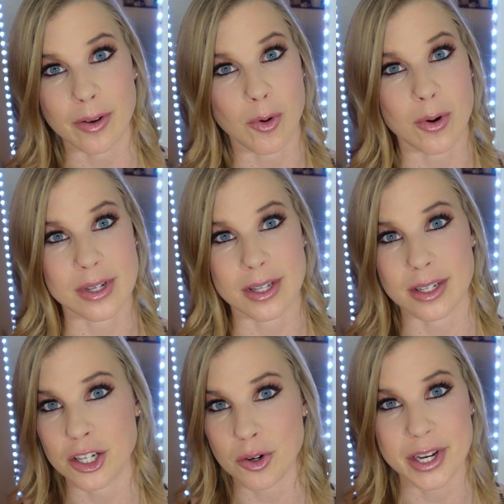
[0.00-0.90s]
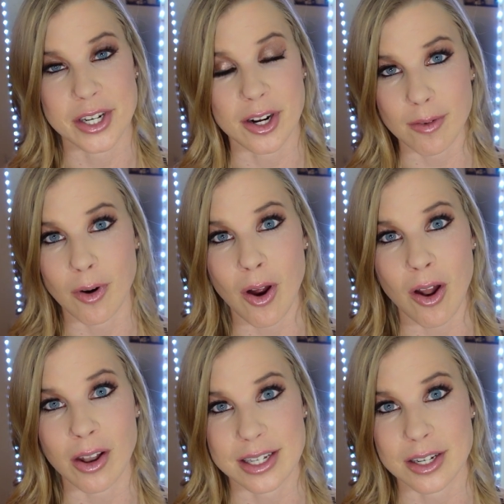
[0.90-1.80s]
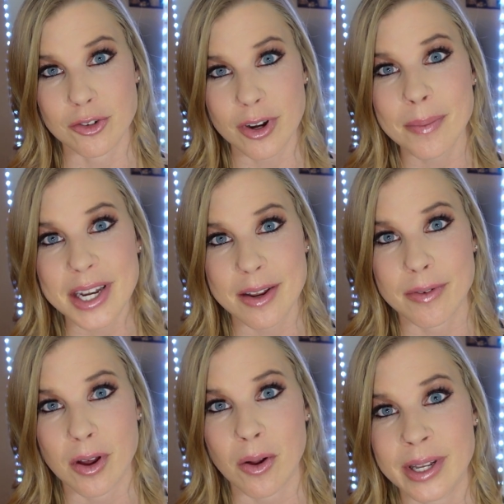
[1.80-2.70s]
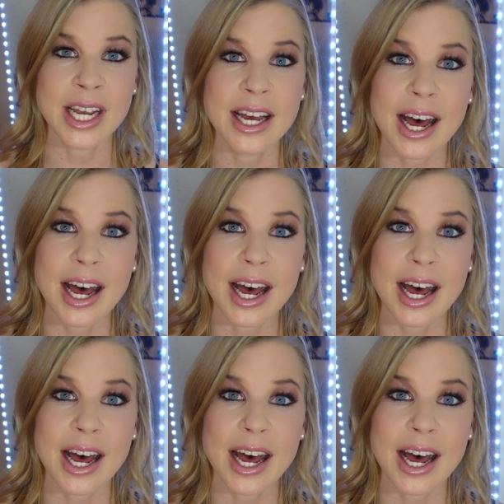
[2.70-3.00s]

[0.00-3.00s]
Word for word: Of course, the situation overall is extremely difficult.